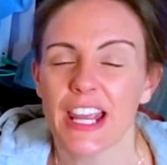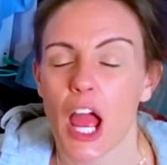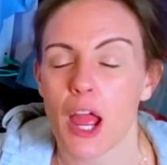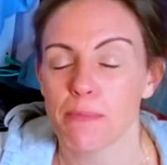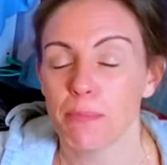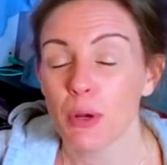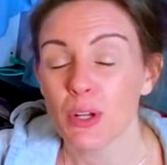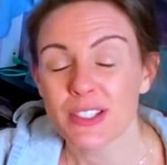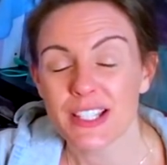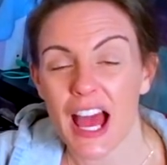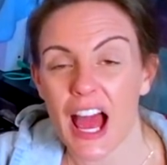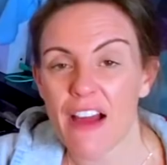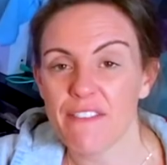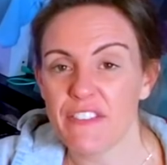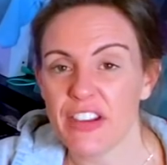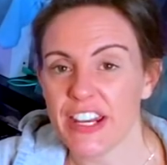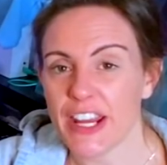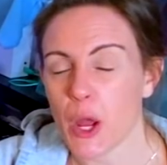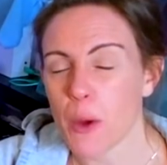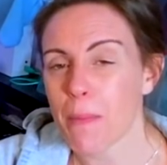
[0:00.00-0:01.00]
I put out a
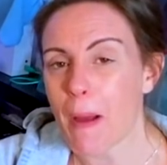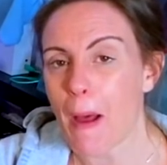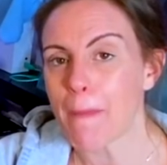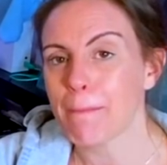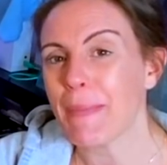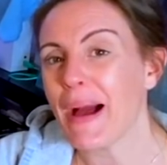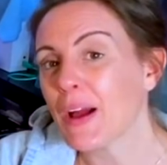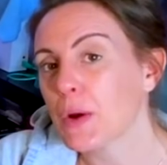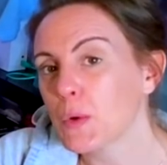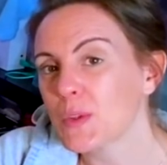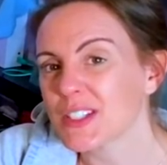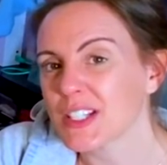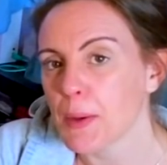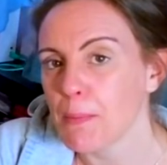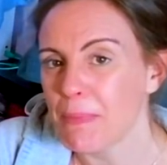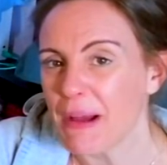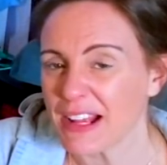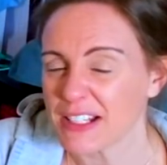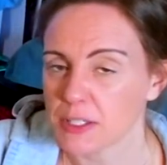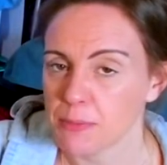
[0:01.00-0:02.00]
video about backwards
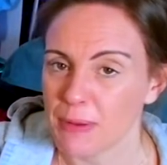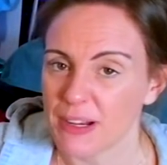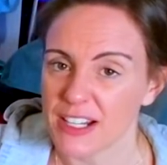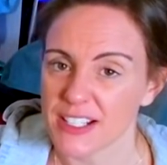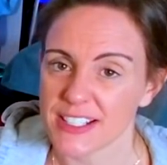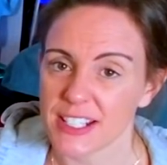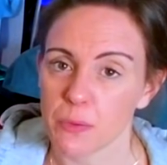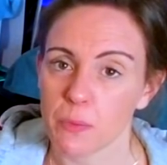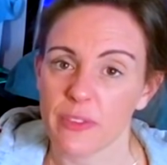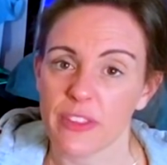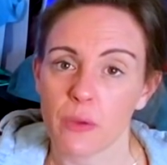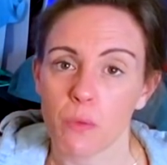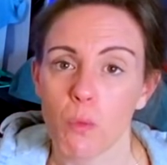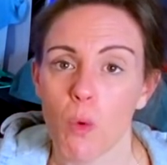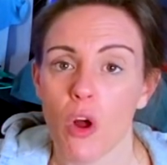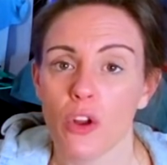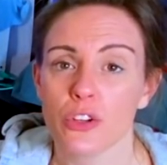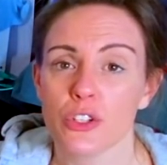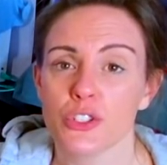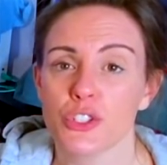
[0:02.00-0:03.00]
compatibility with the
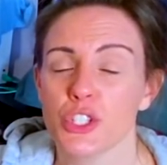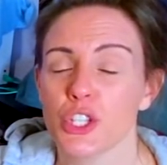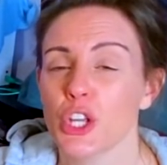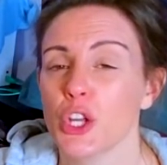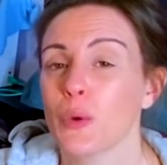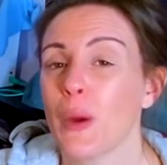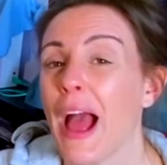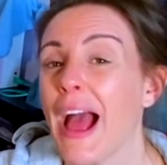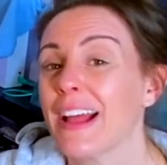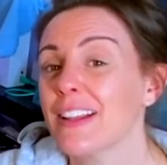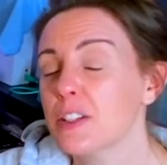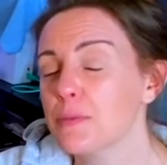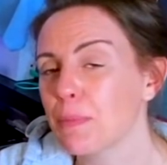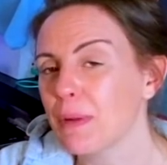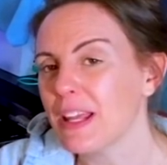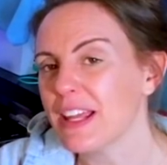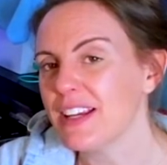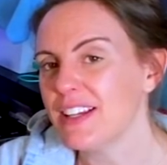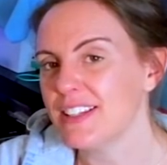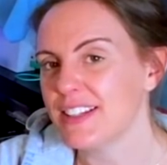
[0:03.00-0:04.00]
1, 2 and
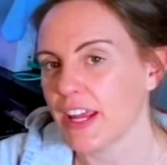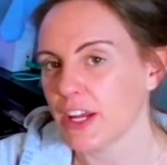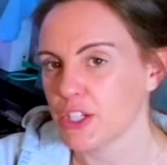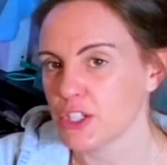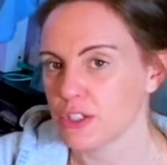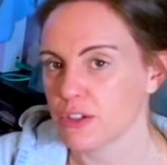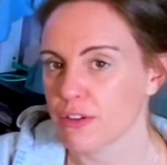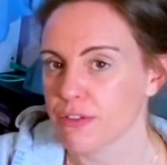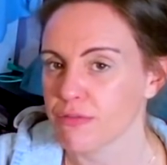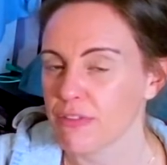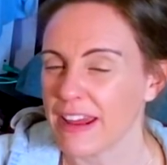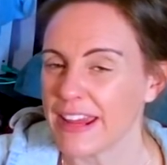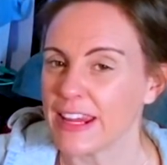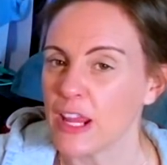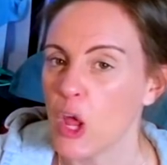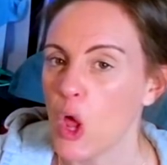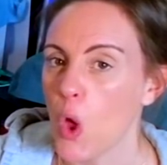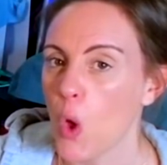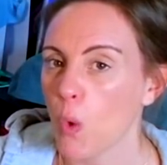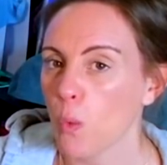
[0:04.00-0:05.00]
PlayStation 3,
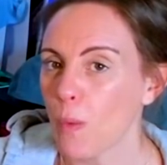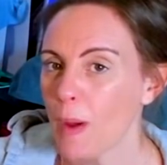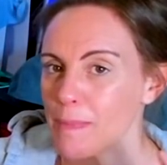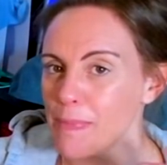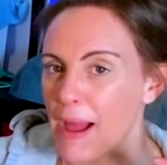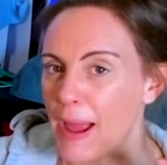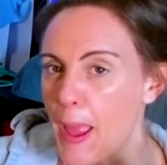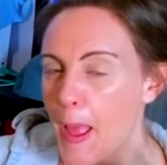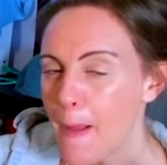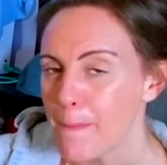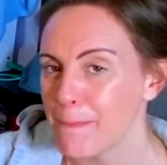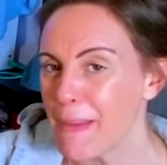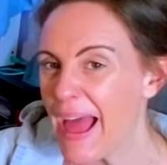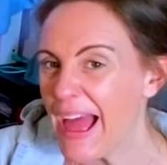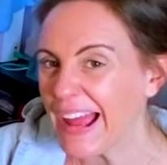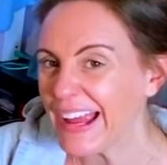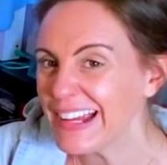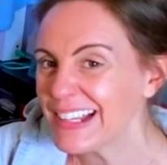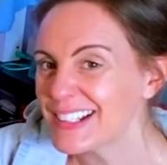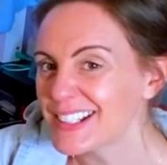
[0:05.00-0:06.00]
whereby a
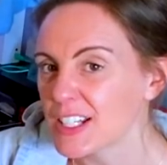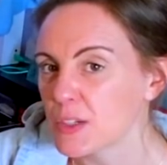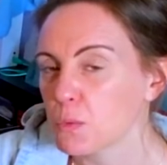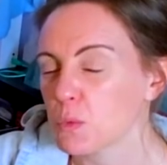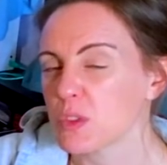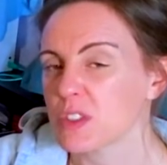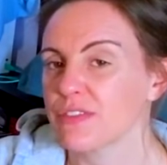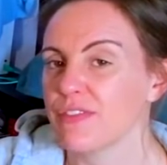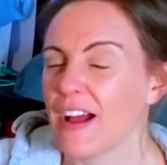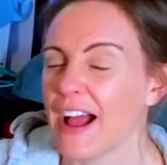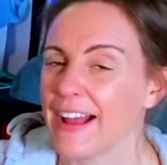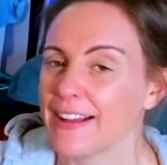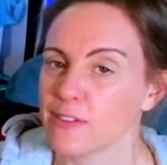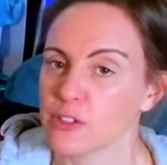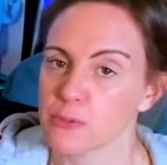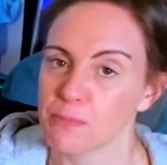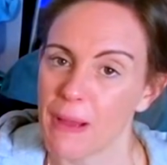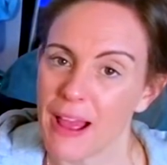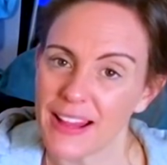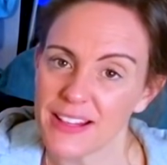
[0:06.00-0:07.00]
patent was
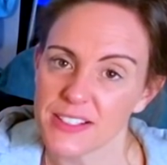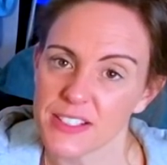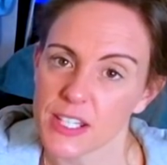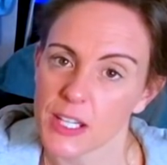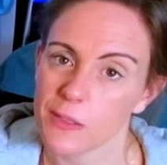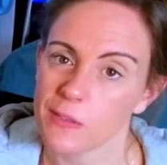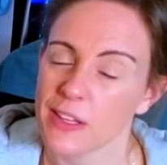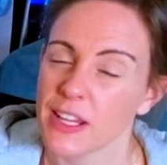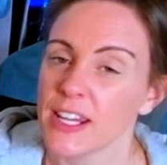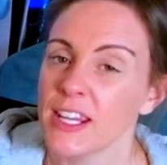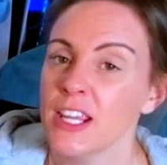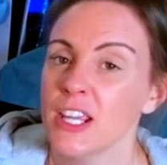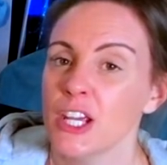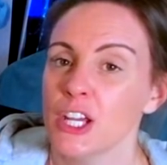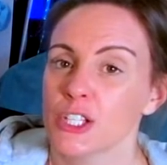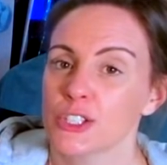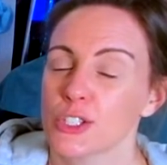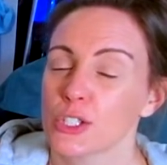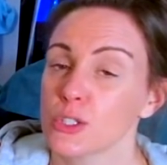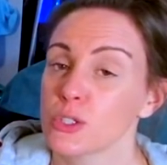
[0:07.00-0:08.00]
filed by Sony
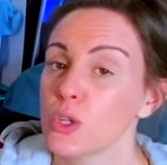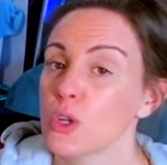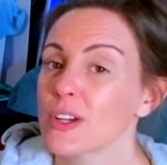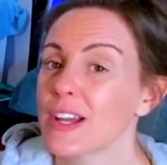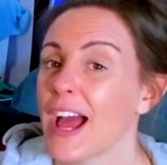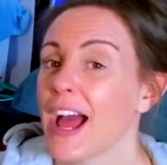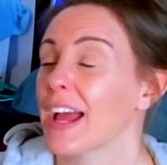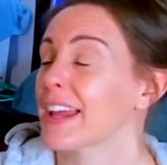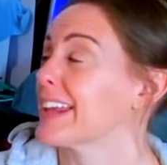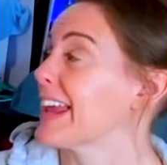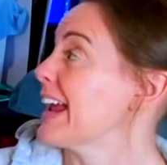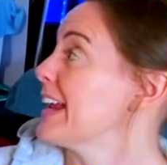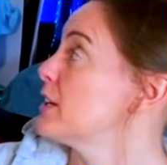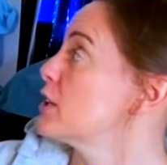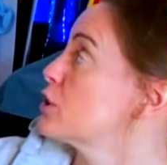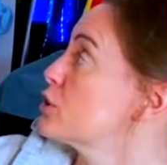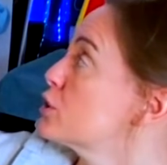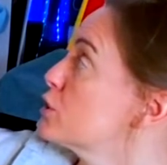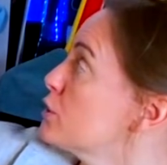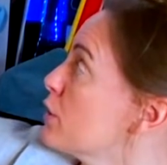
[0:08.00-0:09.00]
to look at getting
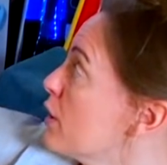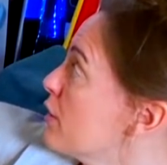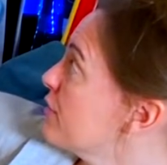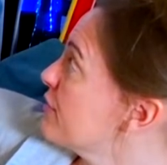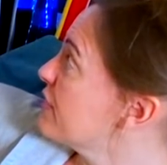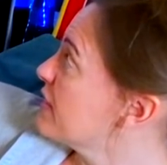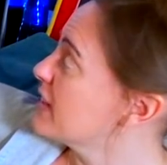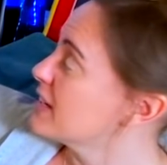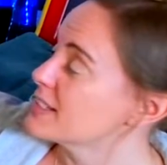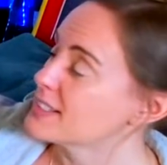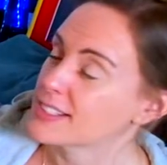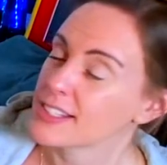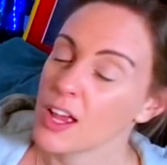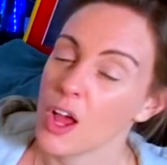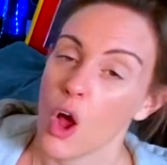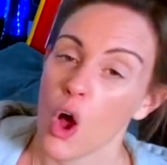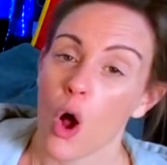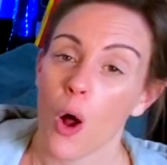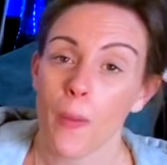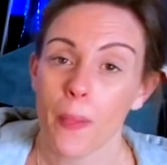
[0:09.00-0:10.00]
trophies
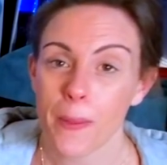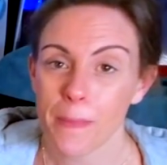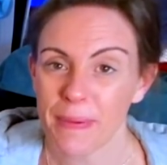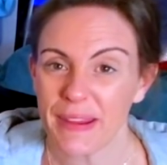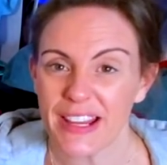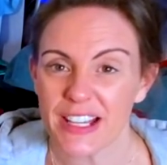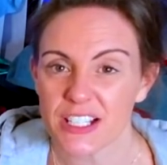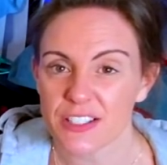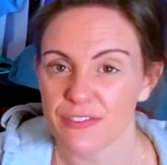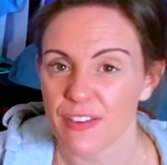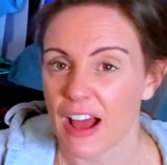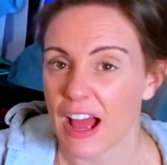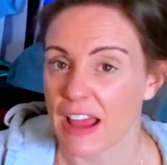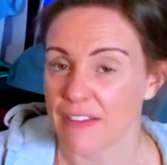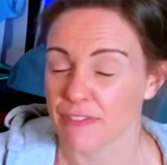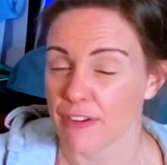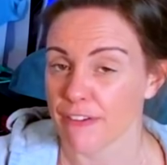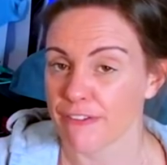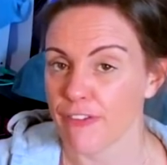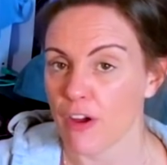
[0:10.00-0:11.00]
on the
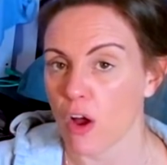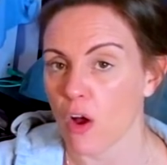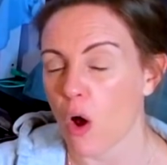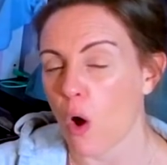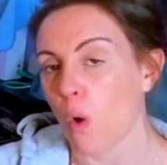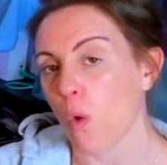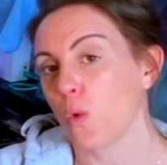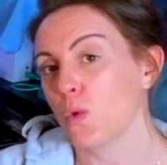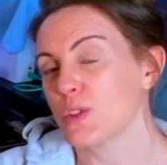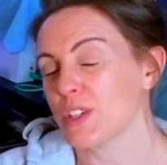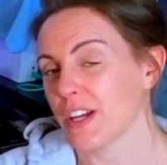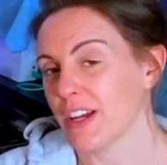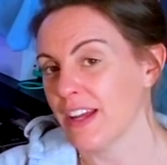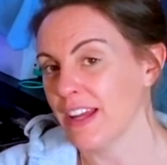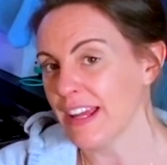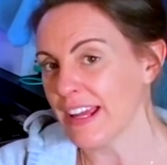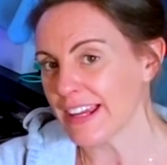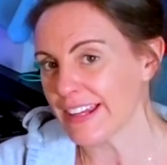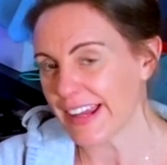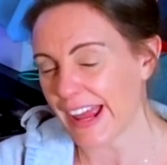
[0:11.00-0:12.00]
PS5 for older
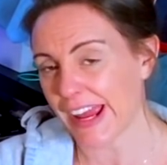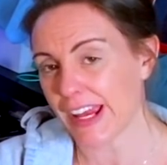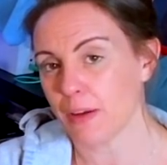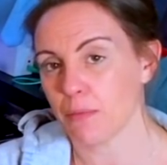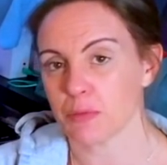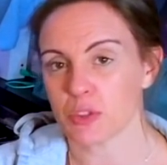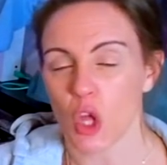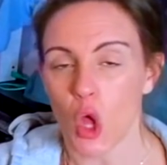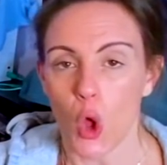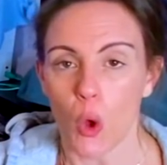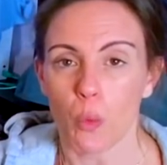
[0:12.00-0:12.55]
games.